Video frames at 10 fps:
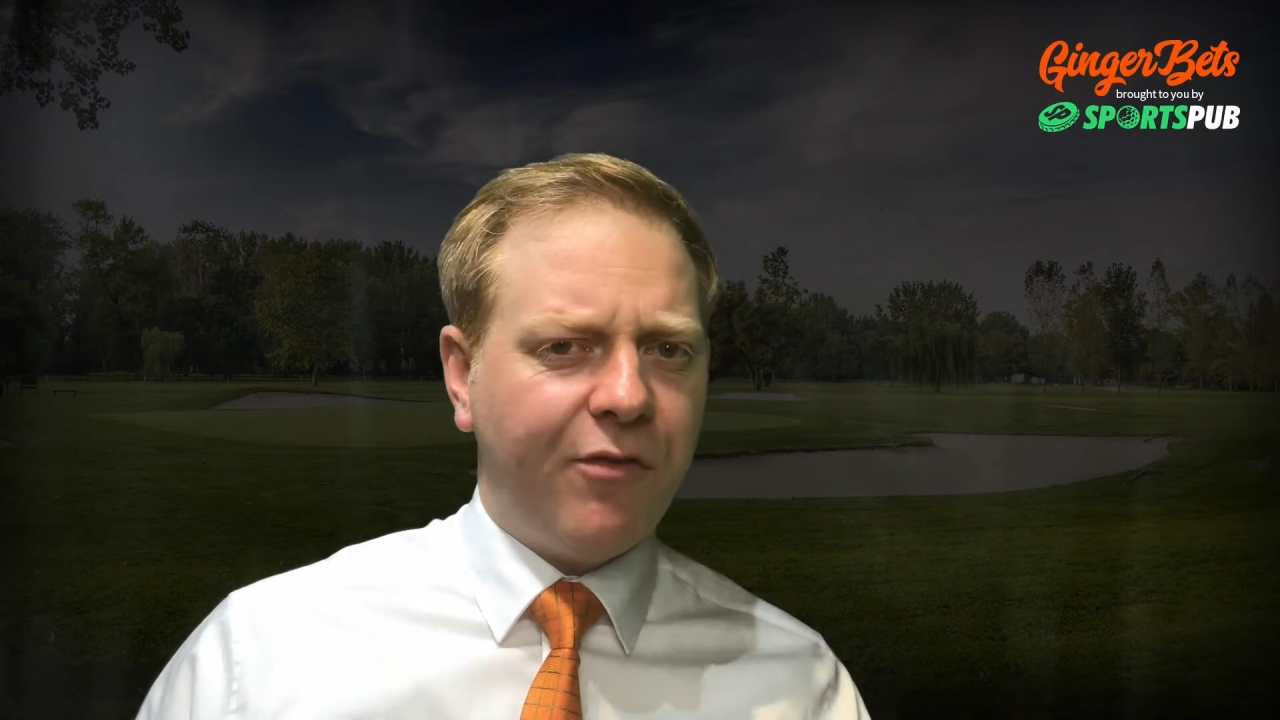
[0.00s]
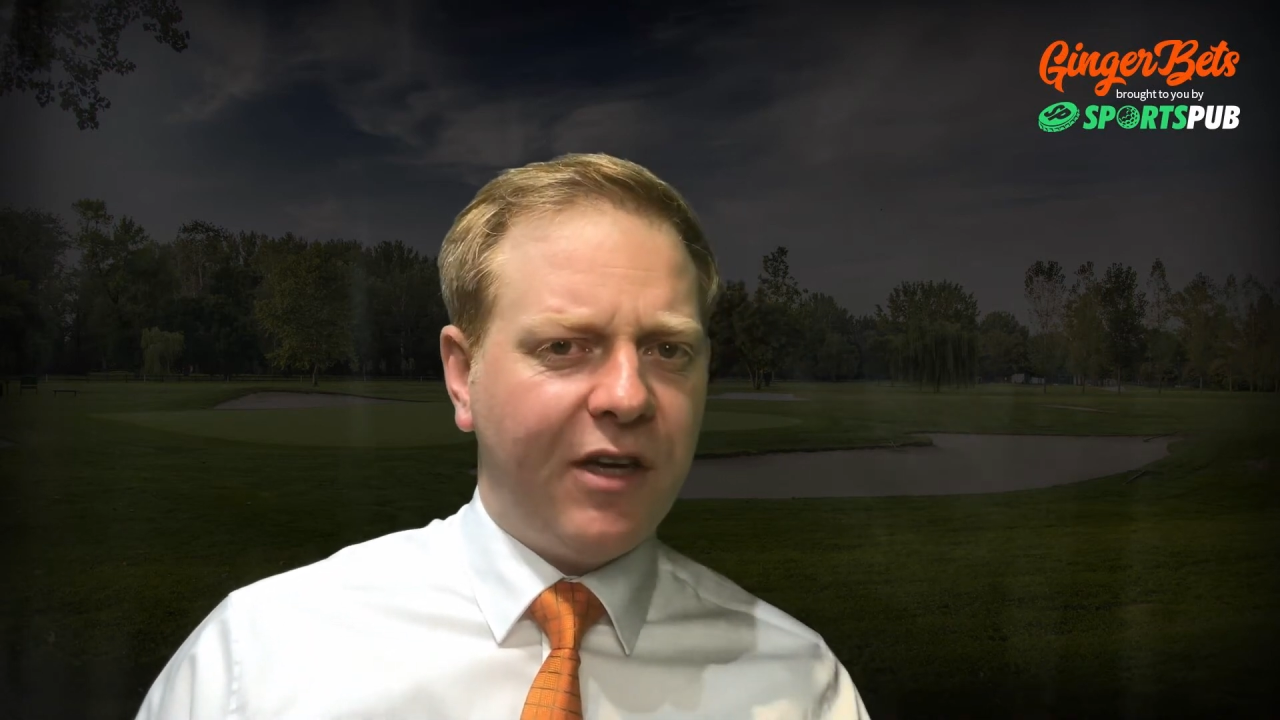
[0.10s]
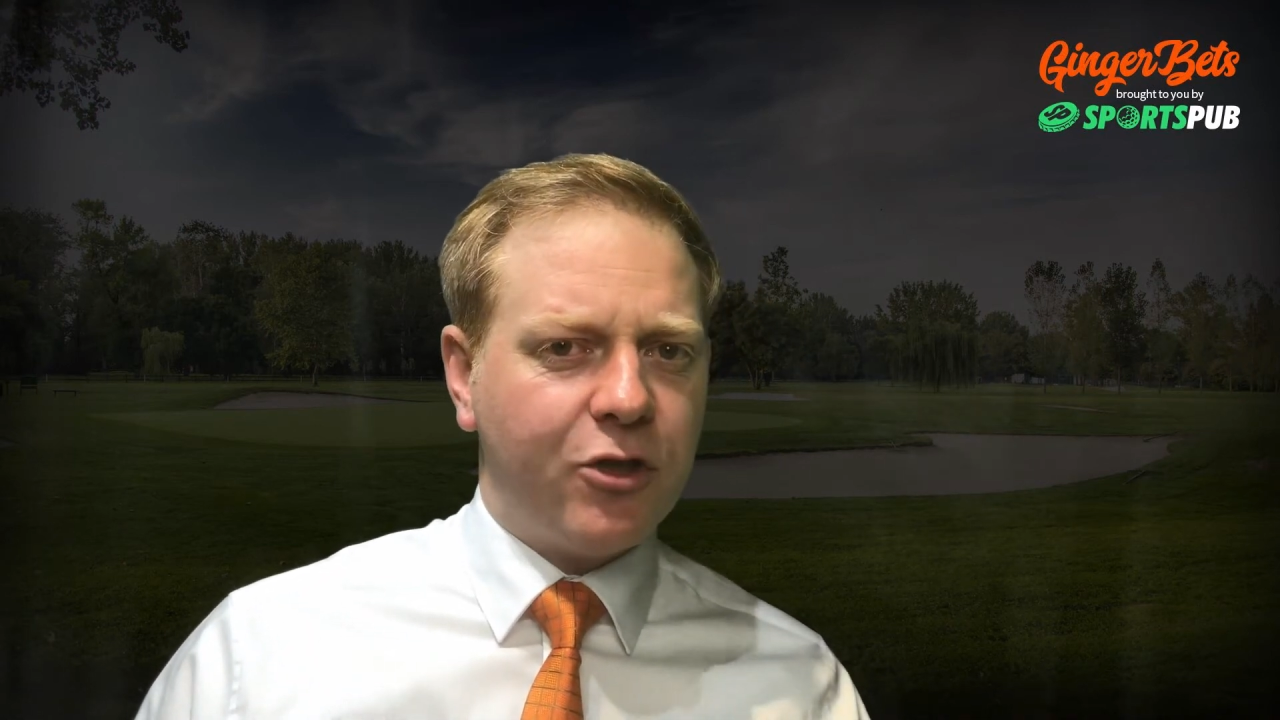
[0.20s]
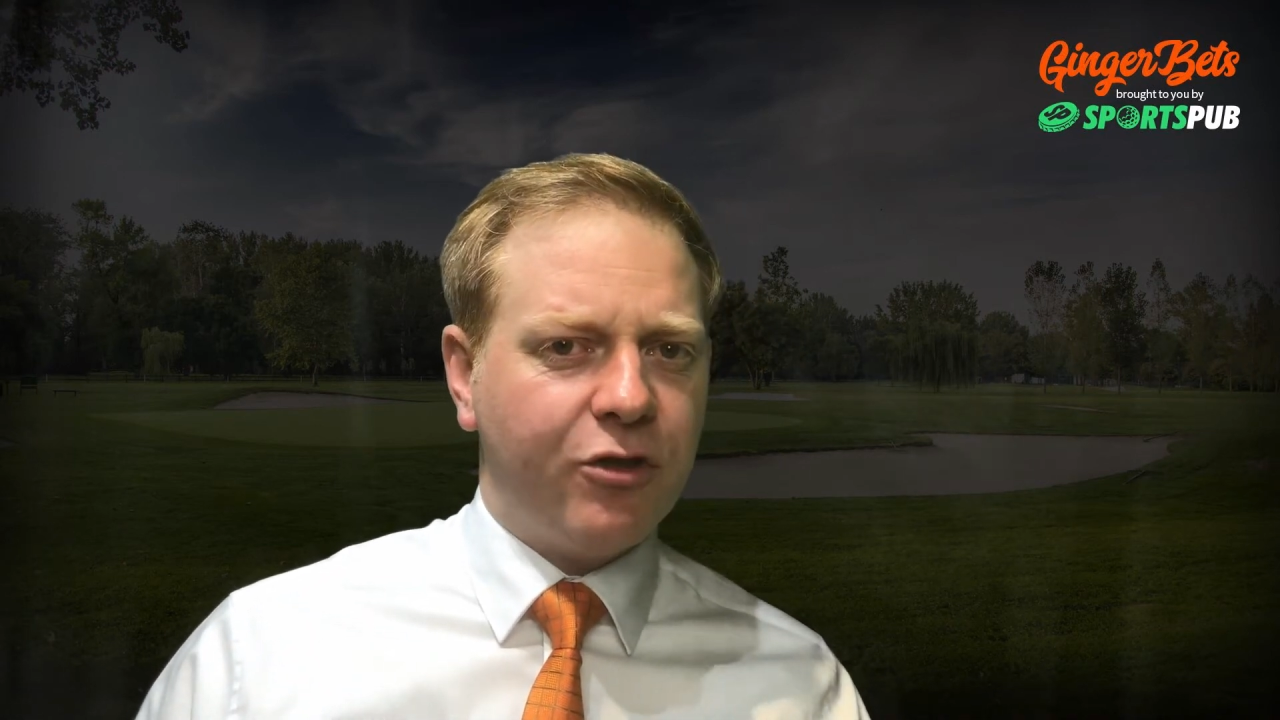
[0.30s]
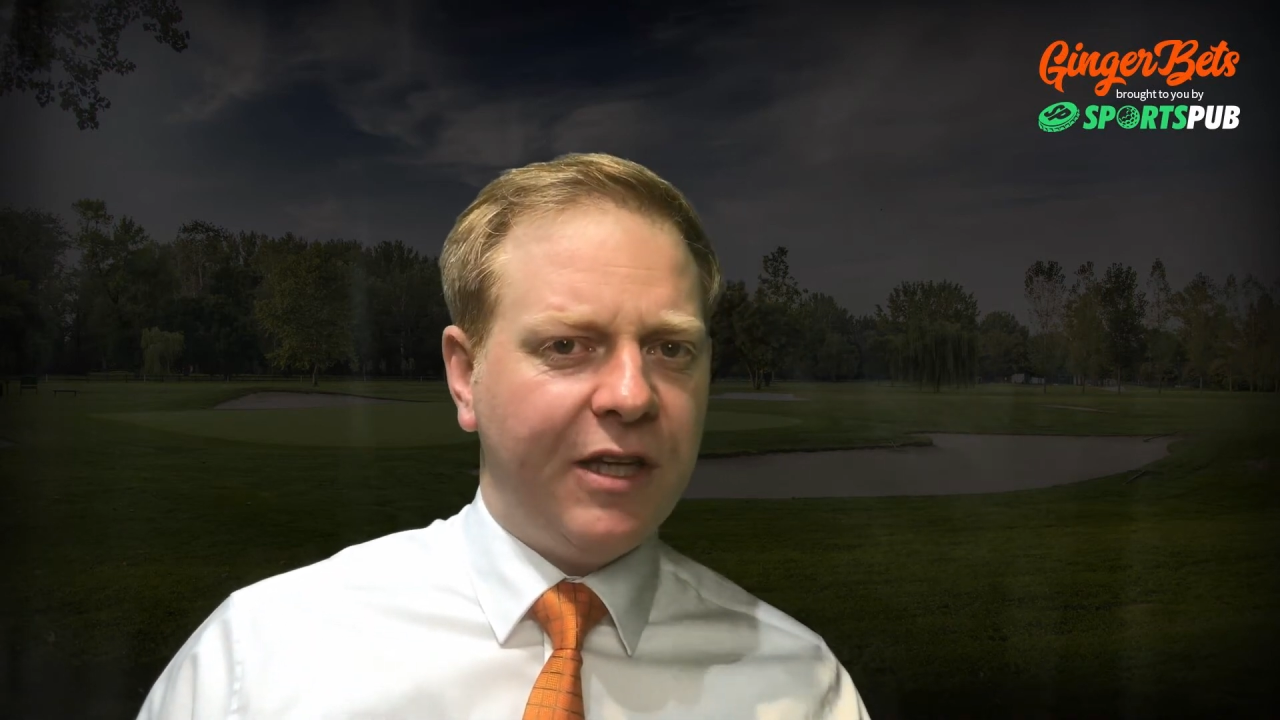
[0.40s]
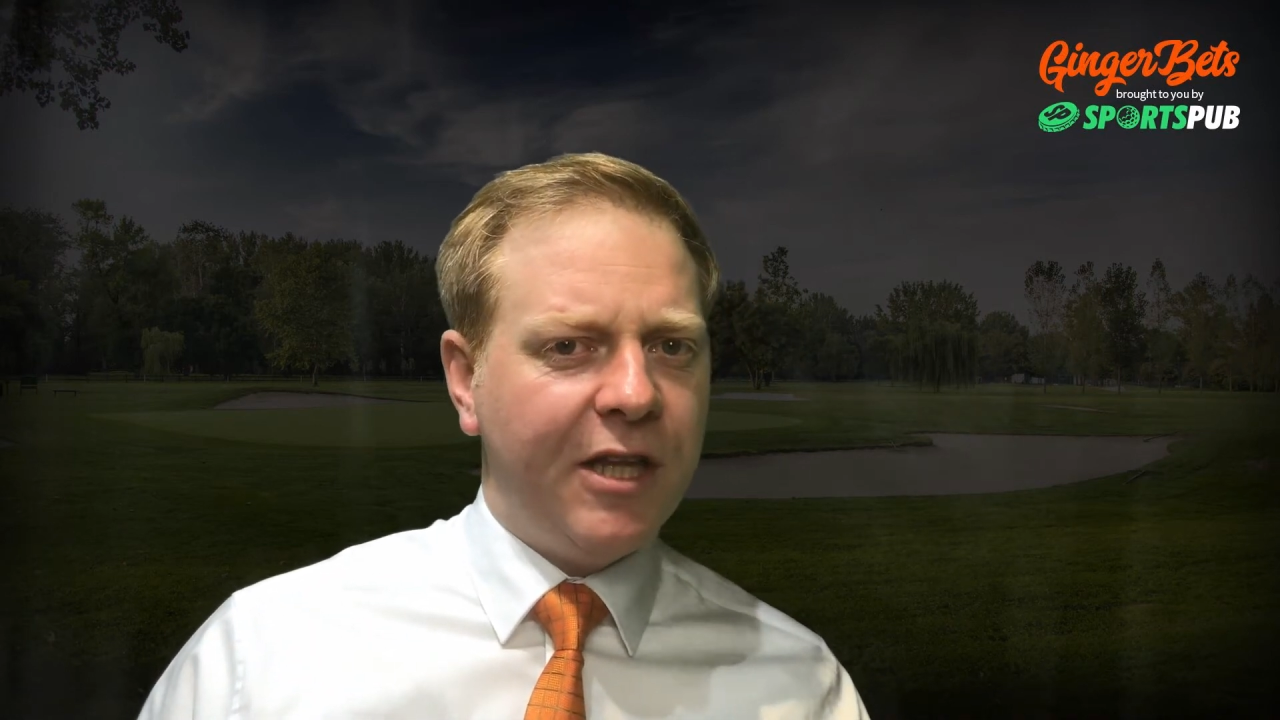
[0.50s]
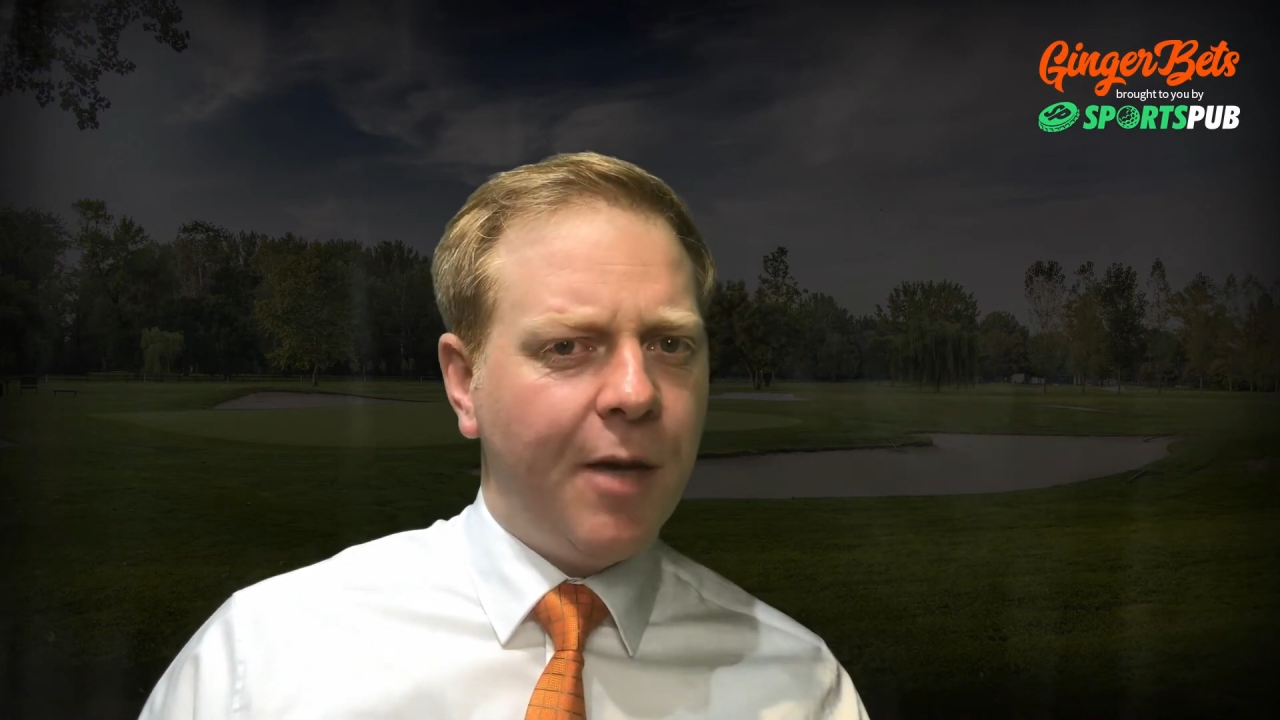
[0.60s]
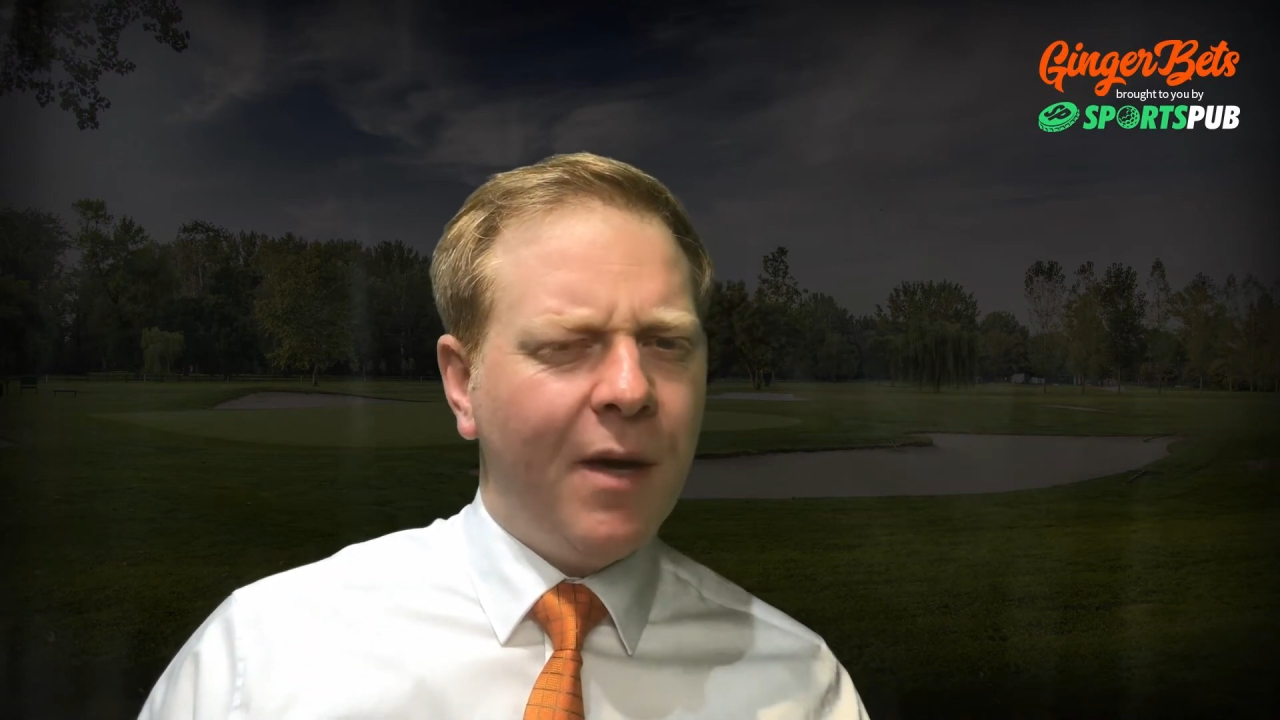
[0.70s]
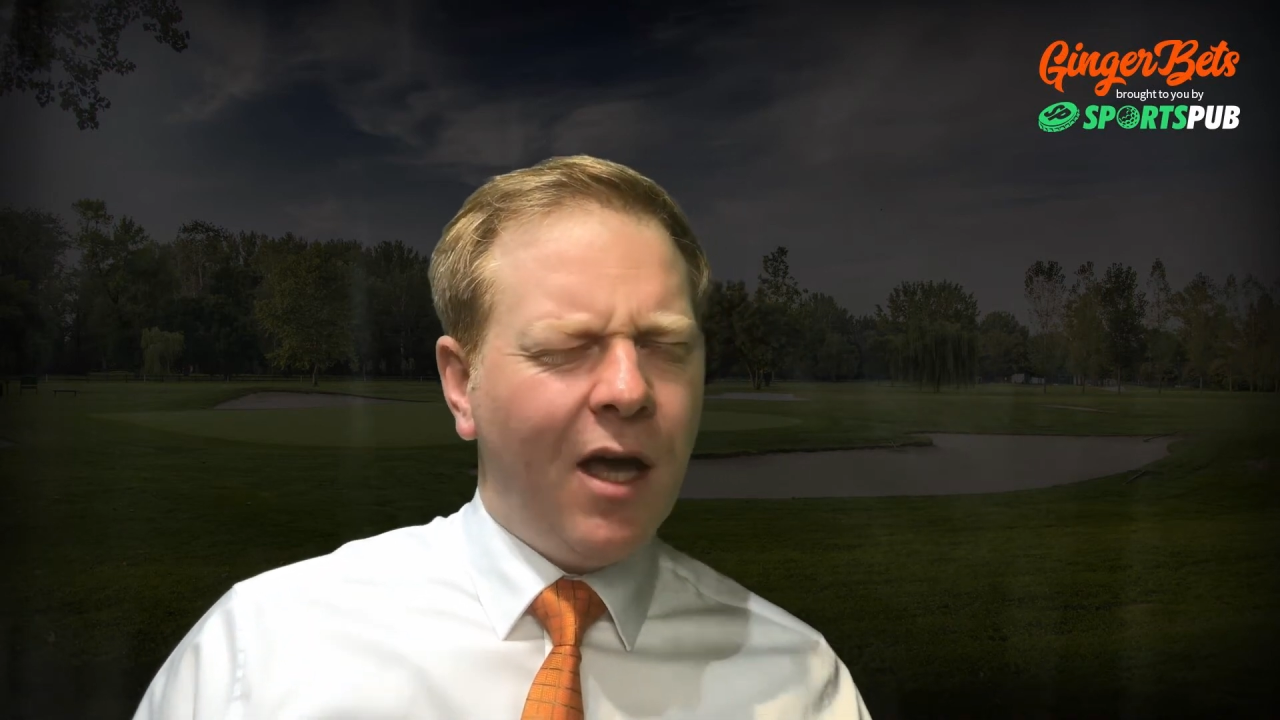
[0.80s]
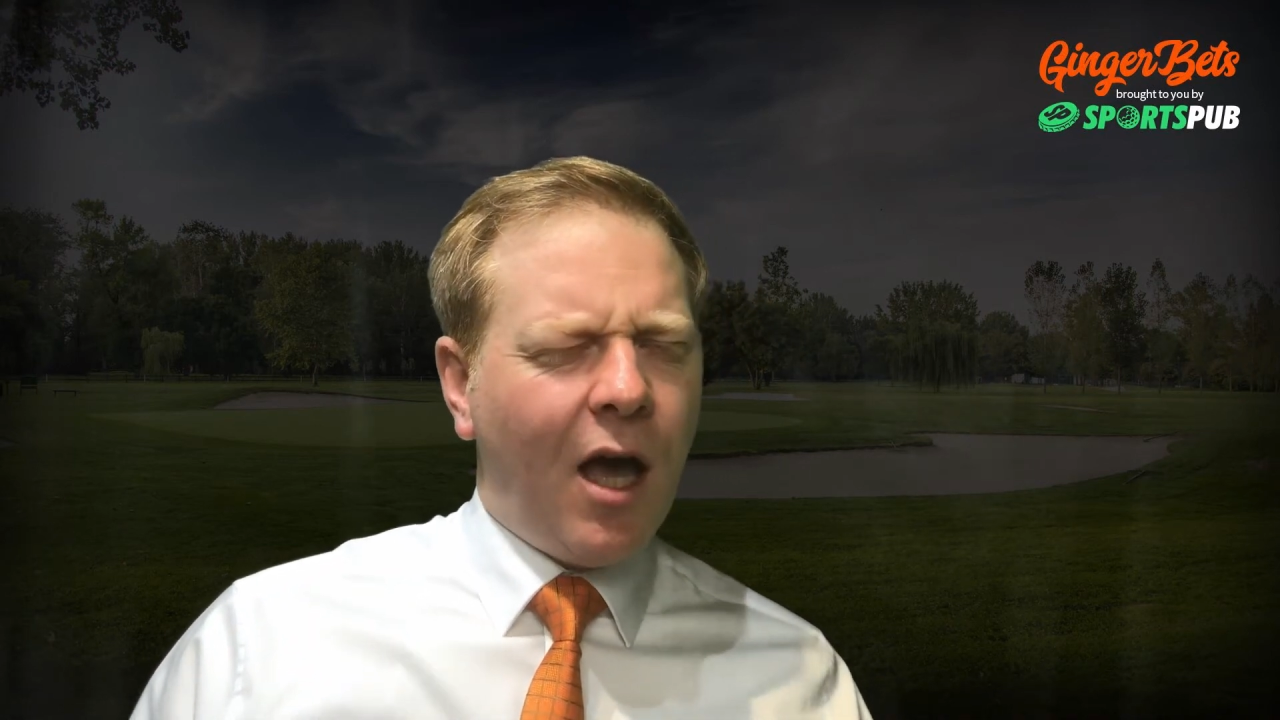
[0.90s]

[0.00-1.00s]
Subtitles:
victory in them,